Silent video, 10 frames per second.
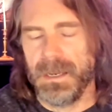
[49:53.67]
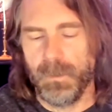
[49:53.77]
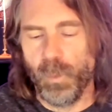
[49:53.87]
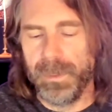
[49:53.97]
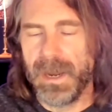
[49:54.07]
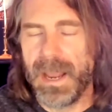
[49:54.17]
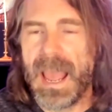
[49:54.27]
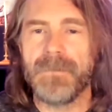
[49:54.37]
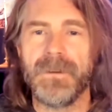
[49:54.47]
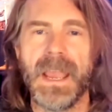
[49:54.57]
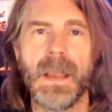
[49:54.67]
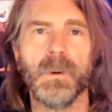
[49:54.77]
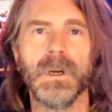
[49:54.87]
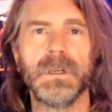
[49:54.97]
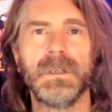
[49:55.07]
within a half an
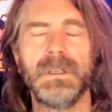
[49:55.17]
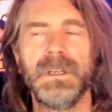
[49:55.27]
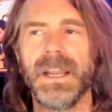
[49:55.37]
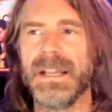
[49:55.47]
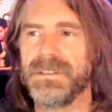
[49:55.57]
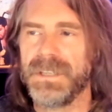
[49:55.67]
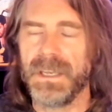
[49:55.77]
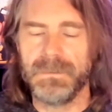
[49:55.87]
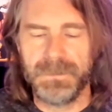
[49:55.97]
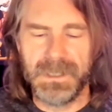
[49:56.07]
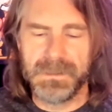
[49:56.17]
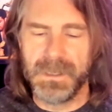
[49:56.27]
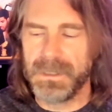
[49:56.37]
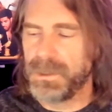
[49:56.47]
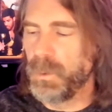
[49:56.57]
hour, instead of
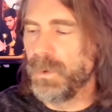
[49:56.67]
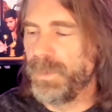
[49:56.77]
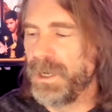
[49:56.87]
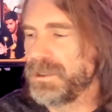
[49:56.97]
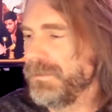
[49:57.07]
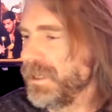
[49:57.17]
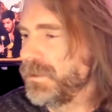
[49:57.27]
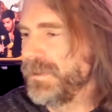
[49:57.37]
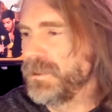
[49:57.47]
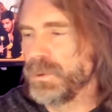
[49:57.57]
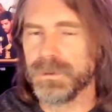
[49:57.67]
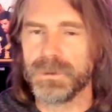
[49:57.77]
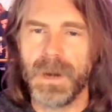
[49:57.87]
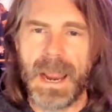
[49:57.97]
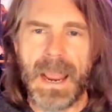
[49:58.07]
listening to a bunch of individual
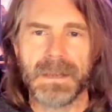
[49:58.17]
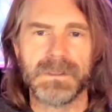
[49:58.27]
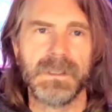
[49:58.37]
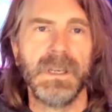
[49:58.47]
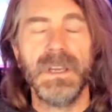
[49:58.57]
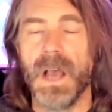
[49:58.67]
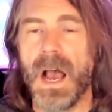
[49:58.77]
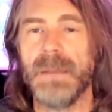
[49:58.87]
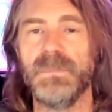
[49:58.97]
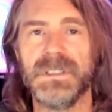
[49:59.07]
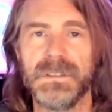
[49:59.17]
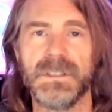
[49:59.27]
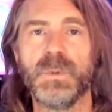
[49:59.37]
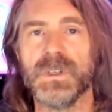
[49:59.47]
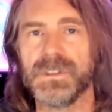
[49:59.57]
tracks, I'm listening
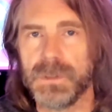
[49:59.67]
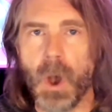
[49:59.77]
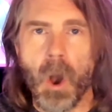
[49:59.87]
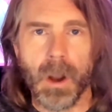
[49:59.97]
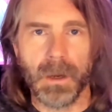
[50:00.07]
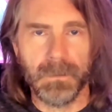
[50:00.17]
to a song.